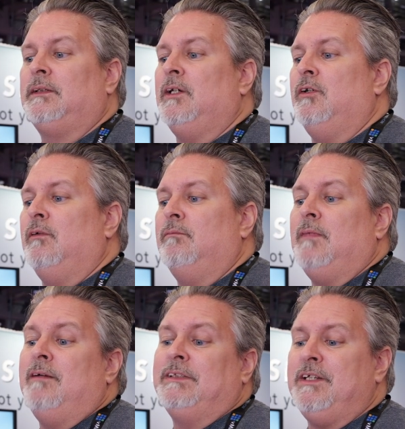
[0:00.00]
So
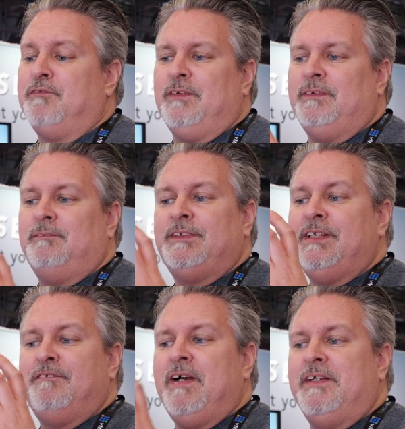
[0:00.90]
obviously for the
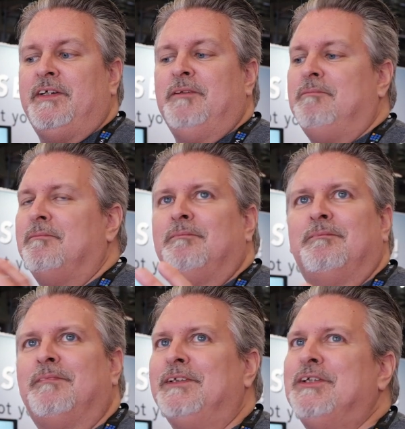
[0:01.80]
Z-Finder,
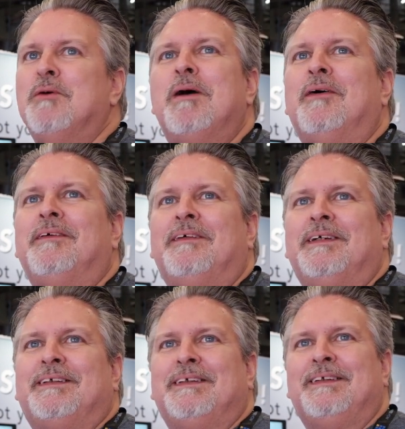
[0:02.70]
there's no power.
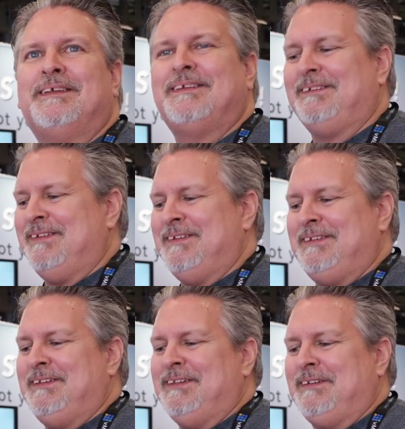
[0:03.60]

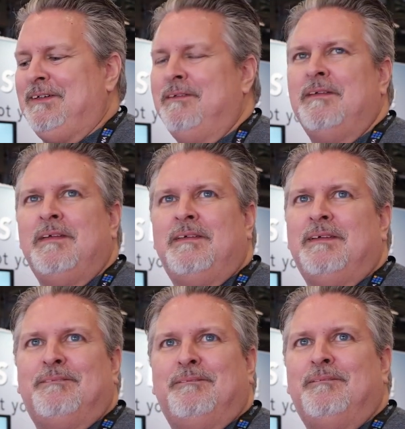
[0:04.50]
It's just a
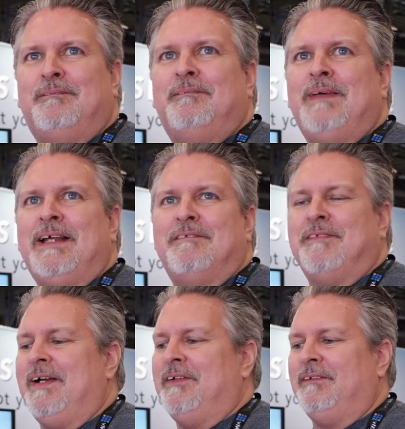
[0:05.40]

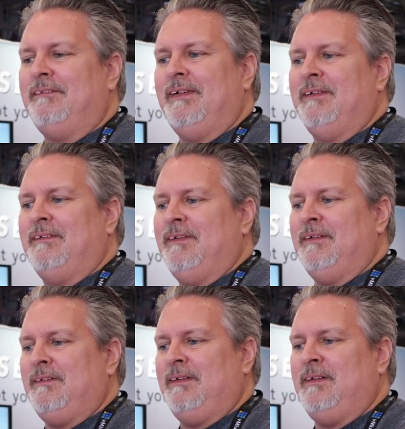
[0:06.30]
magnifier and
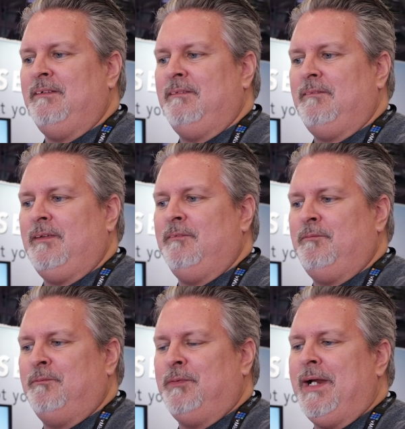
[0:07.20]
a
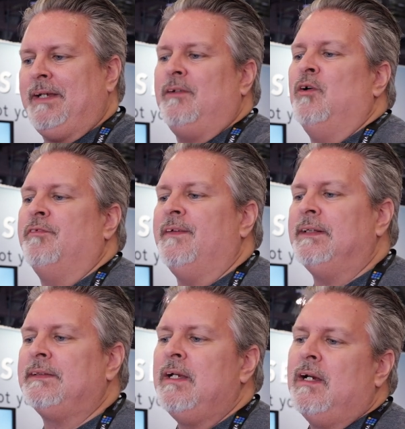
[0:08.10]
bracket over
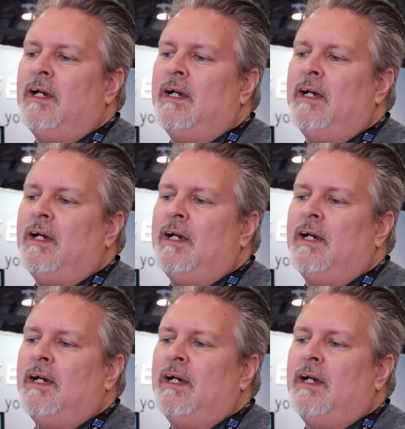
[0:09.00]
this.